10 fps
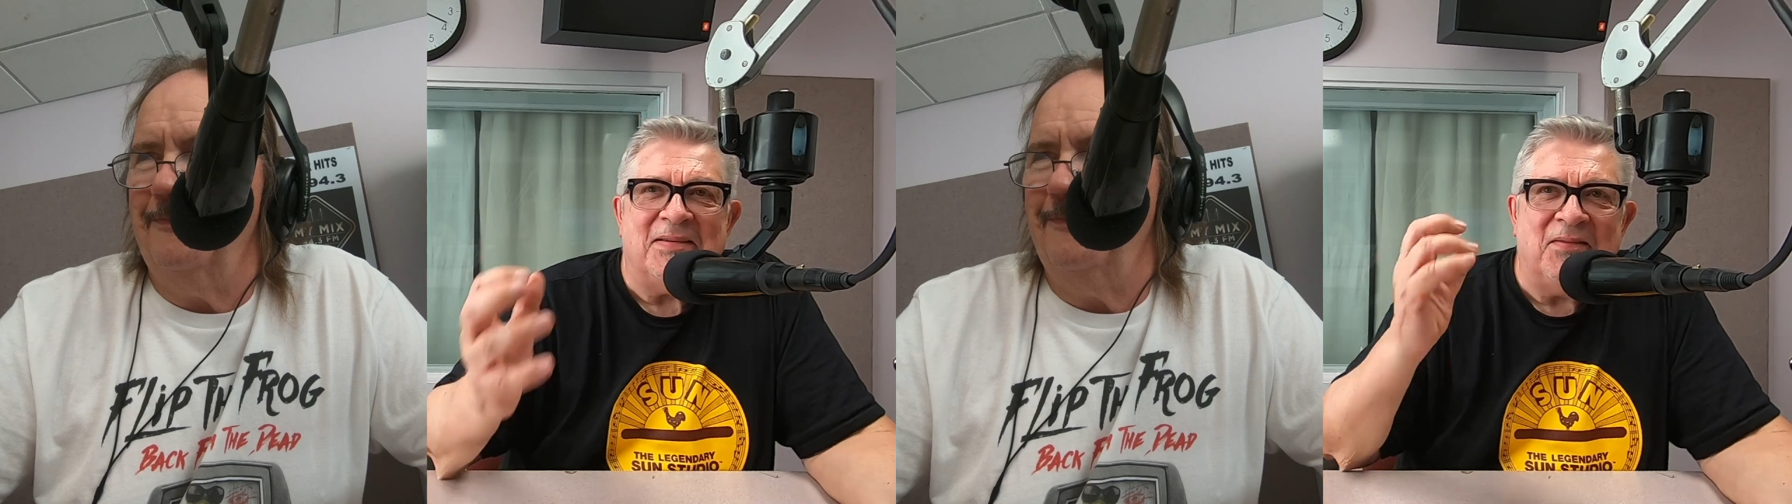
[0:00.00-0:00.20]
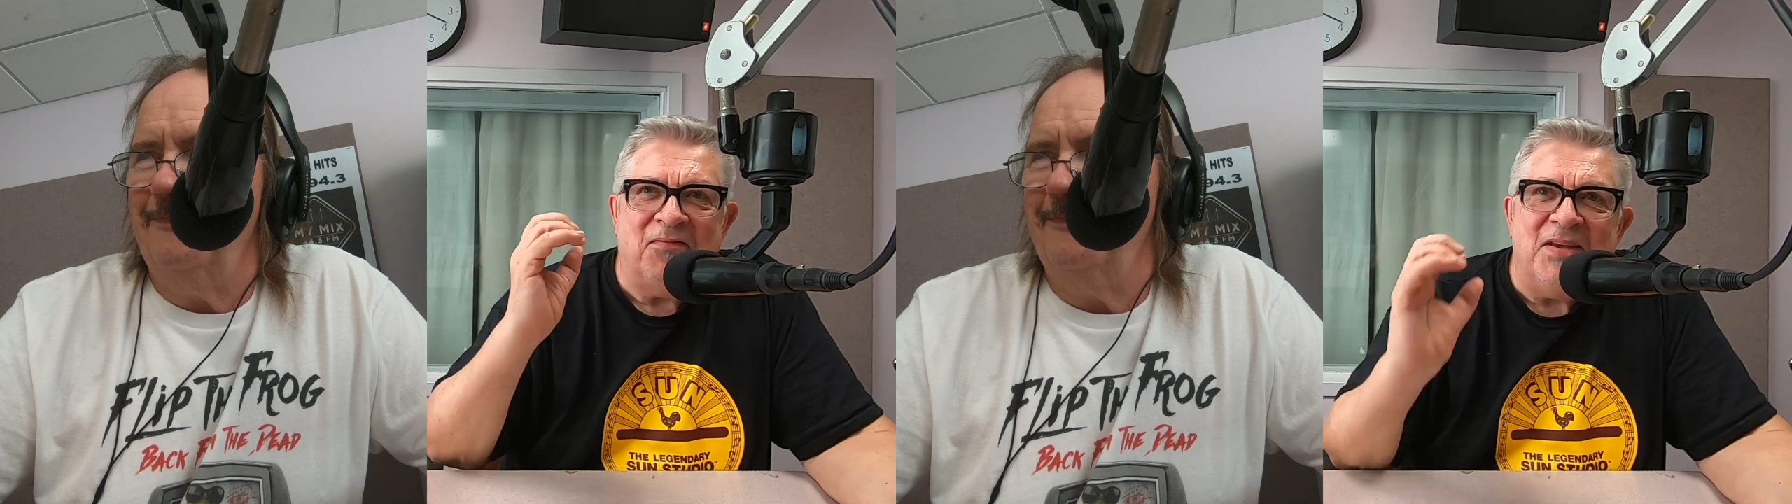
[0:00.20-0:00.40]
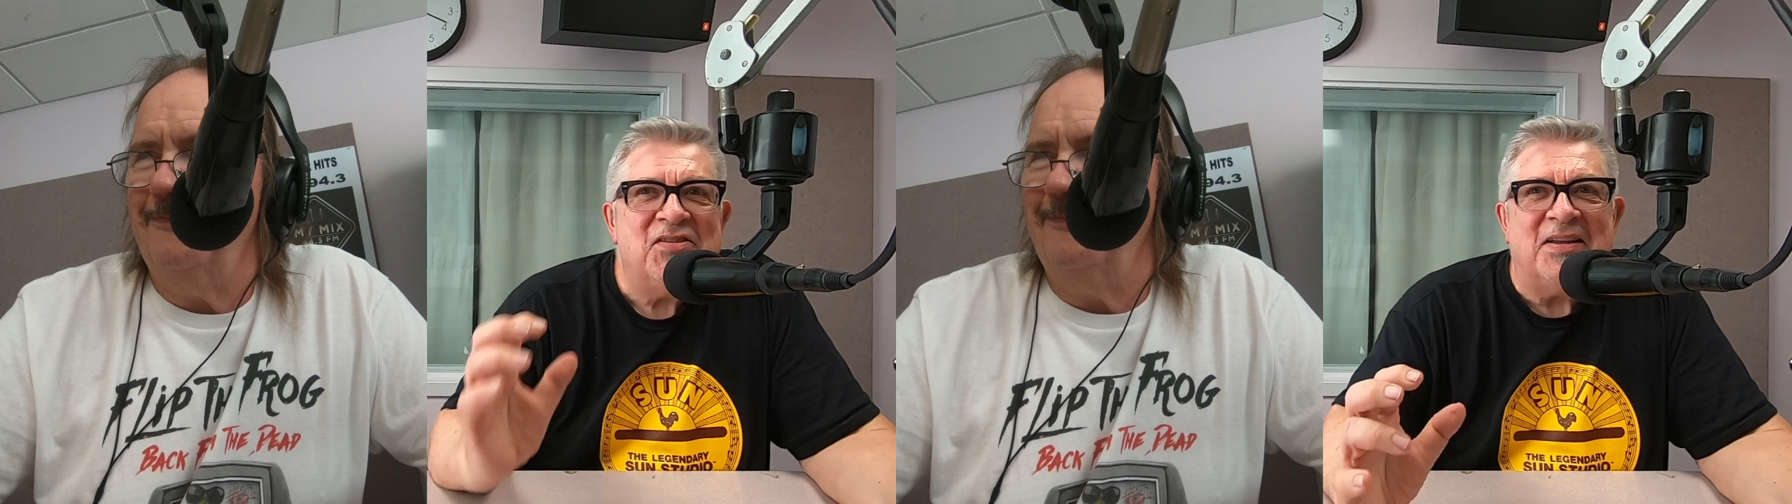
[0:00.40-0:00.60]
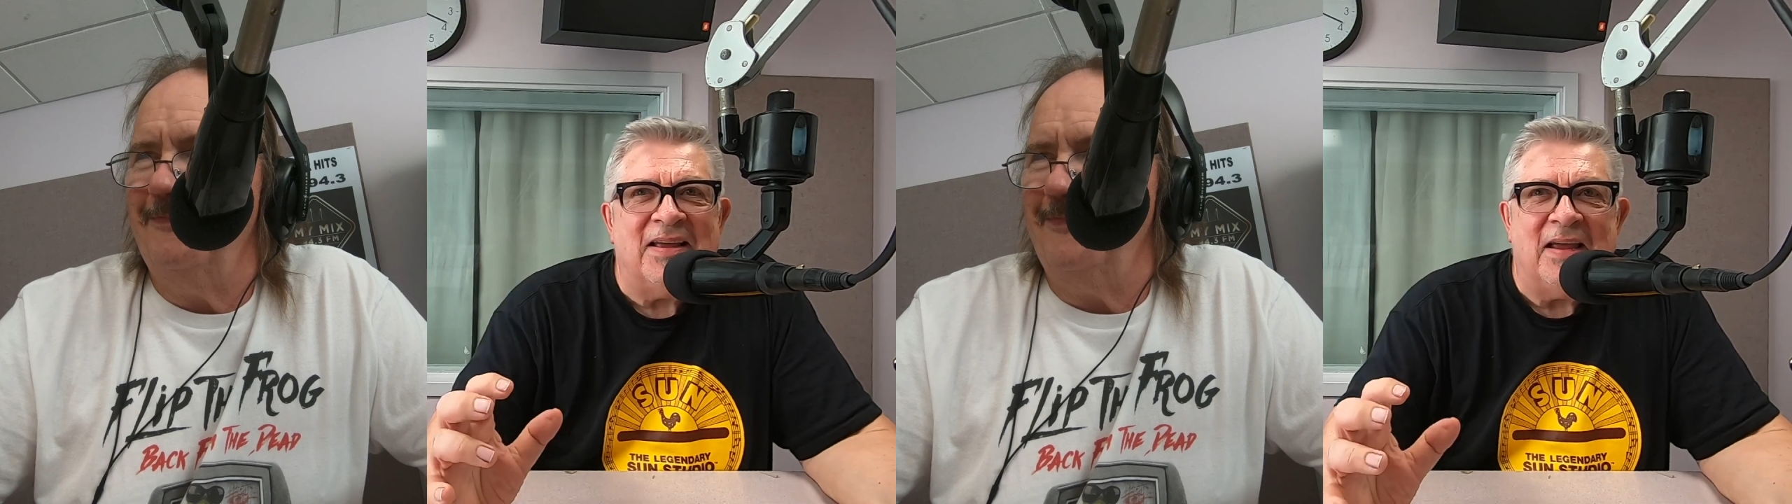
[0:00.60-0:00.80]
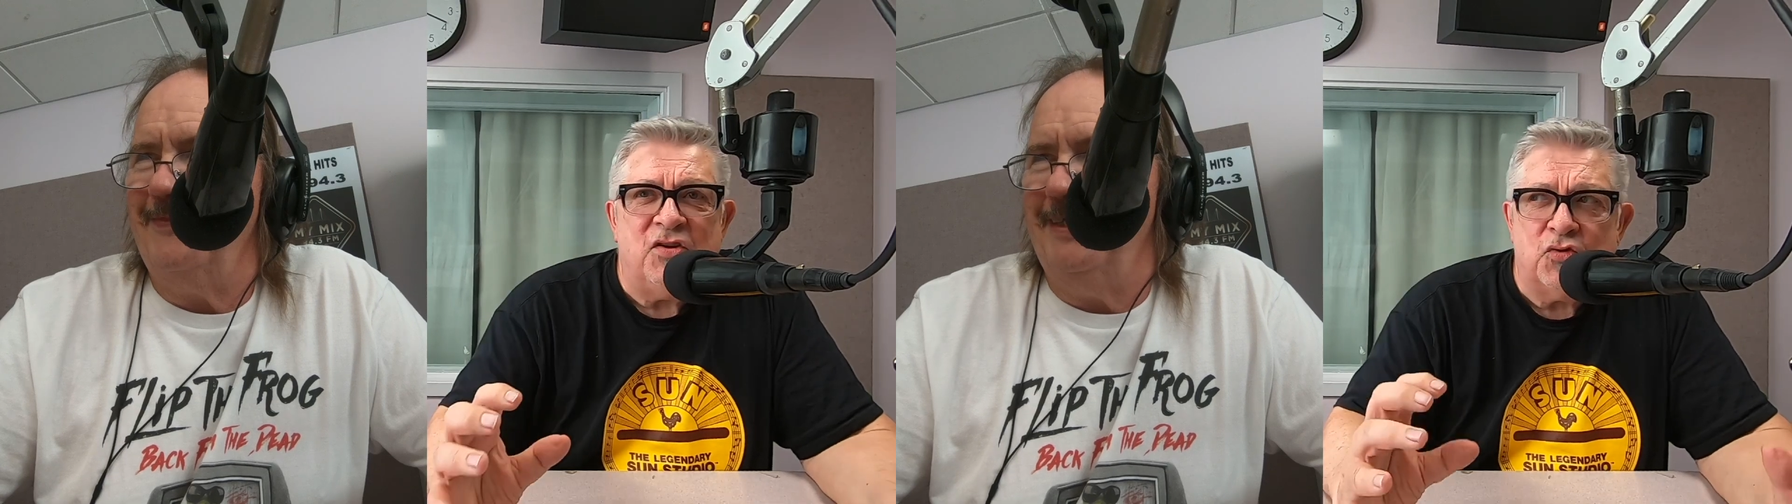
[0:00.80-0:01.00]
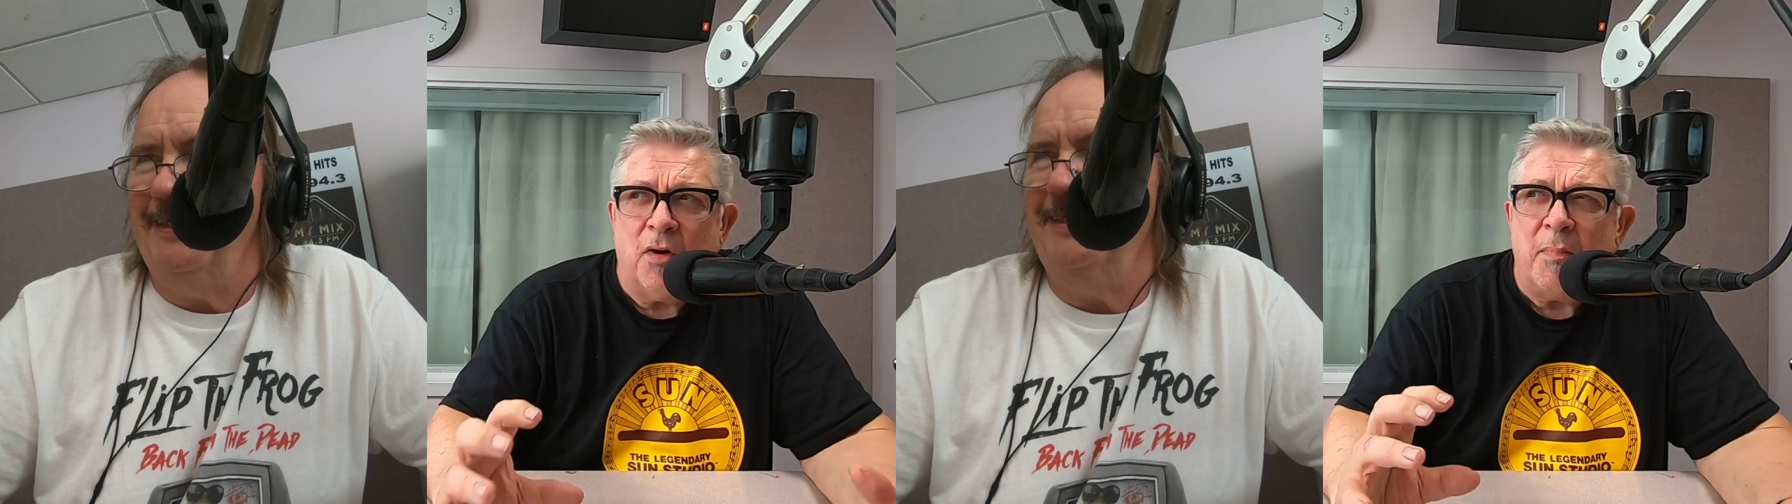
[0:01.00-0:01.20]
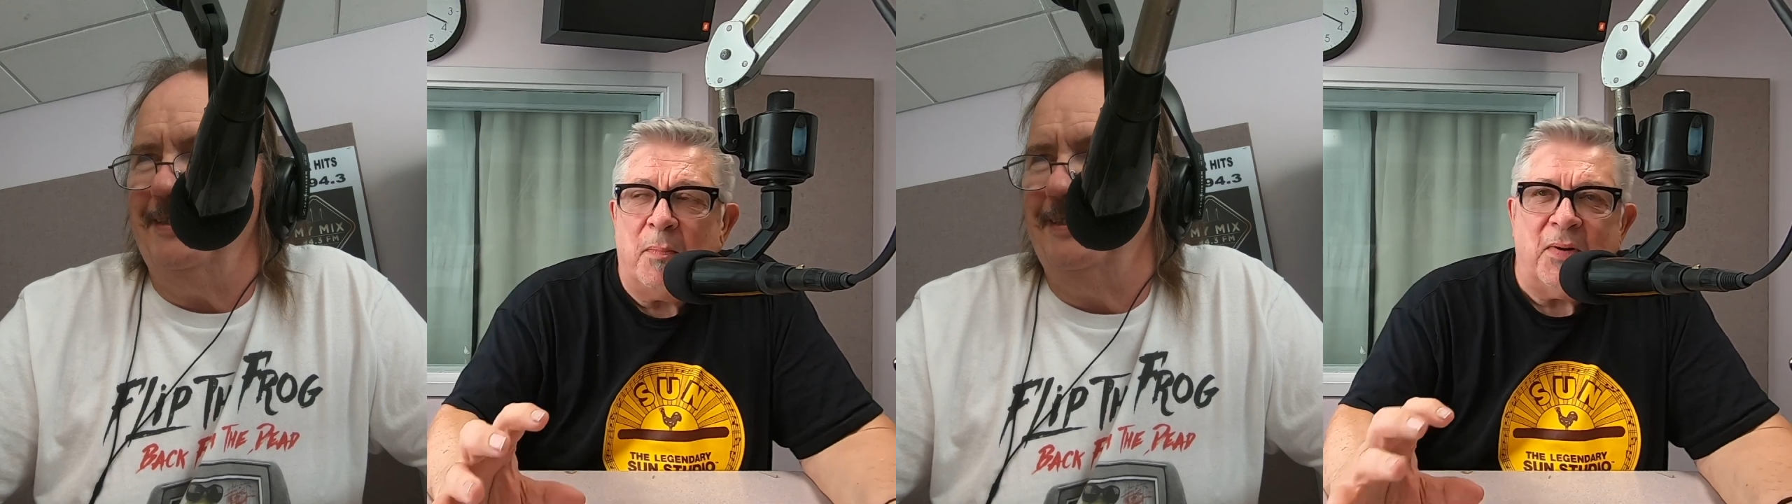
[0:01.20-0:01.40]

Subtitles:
envision a trumpet